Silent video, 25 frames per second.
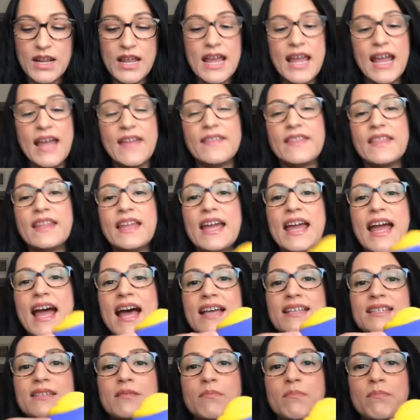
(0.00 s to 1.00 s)
And it
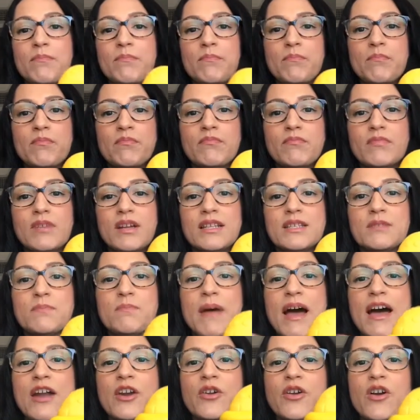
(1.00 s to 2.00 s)
has it's
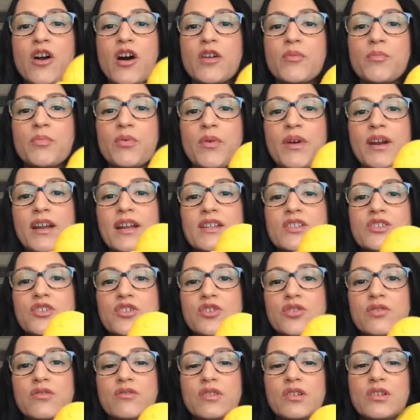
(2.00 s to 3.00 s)
battery operated, so
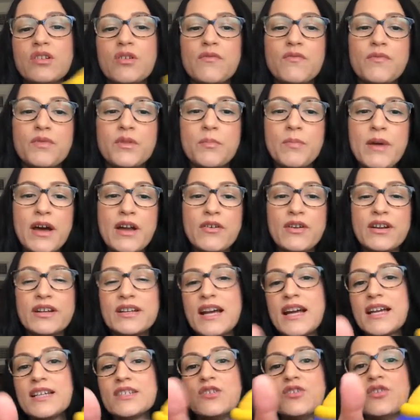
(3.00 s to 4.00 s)
you know, if the battery
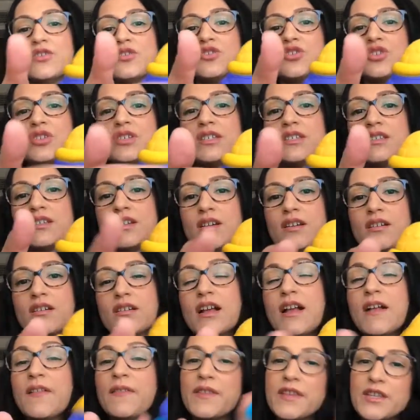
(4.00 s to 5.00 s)
dies, you can just,
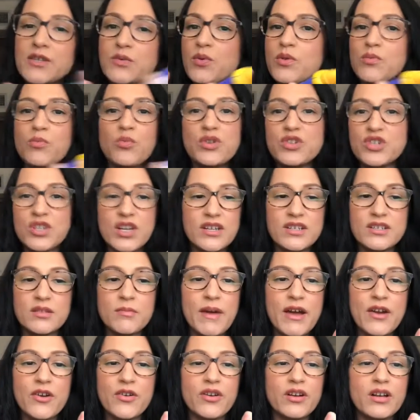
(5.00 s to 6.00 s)
this one, we changed the
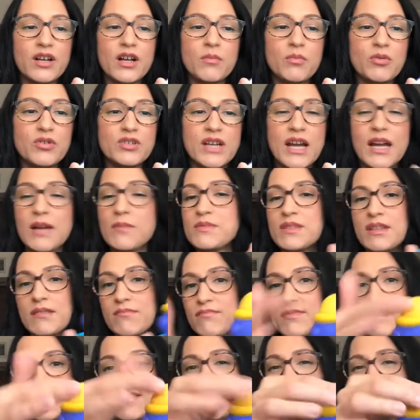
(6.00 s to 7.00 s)
battery a couple times, and
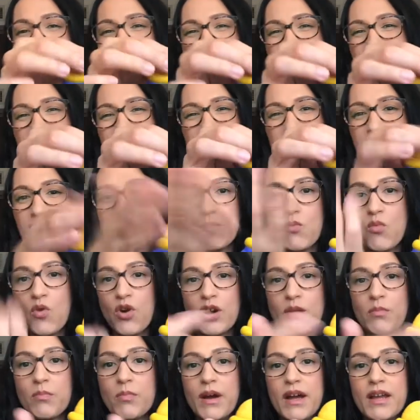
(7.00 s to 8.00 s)
this just doesn't
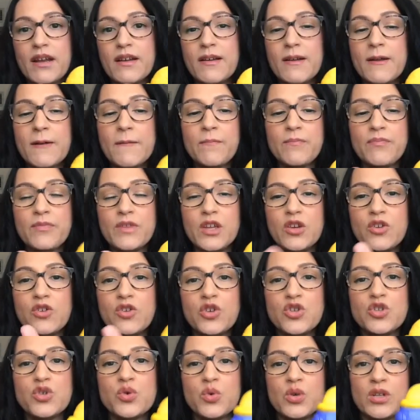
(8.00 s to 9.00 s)
work, but you know, you
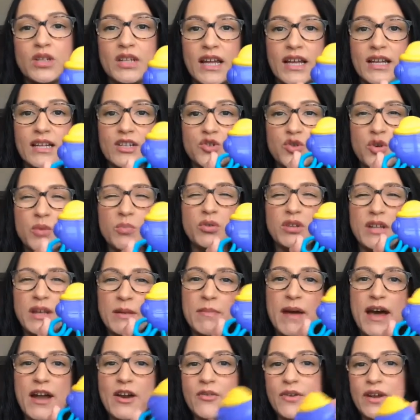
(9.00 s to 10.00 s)
do like a AAA
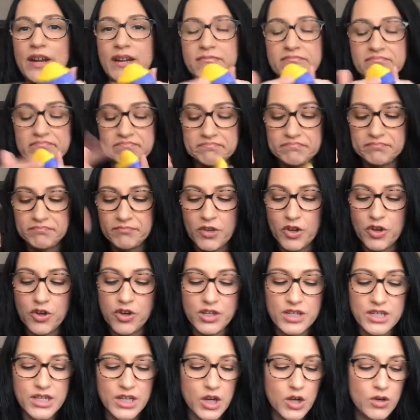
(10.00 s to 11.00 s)
battery, you're
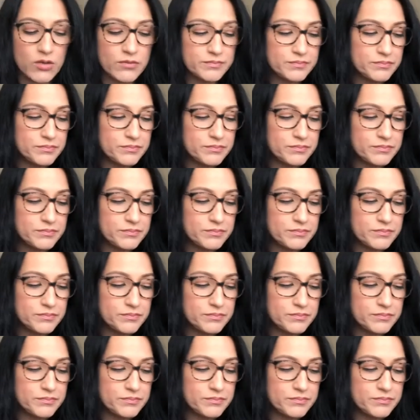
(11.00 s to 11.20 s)
good to go.